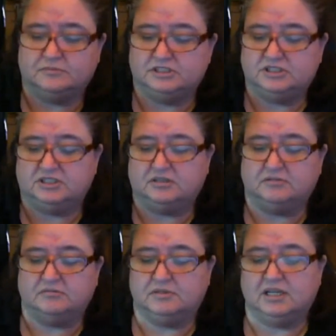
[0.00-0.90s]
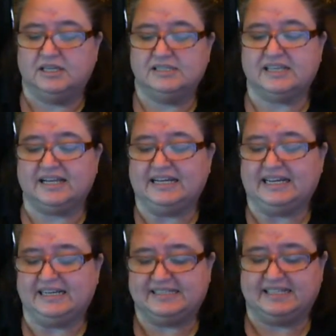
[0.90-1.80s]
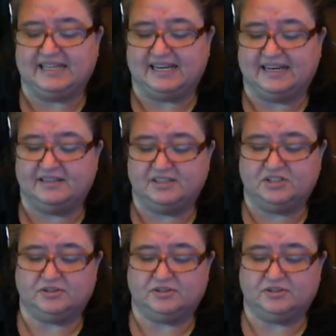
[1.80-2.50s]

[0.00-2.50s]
just it's kind of neat to see that because you